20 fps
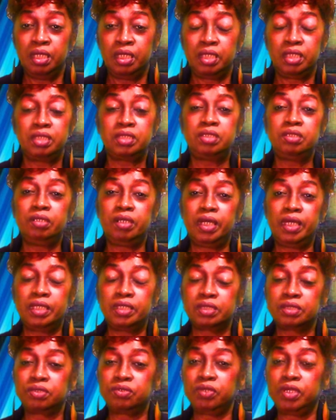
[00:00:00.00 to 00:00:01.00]
He still
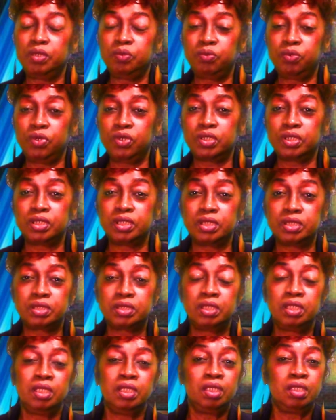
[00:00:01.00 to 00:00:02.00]
has a great work in
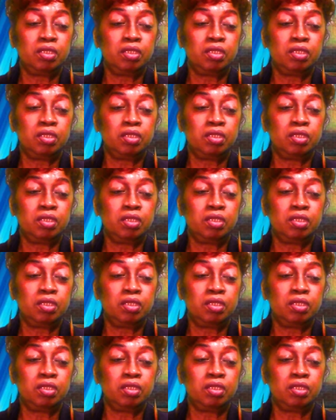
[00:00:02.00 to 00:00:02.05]
us.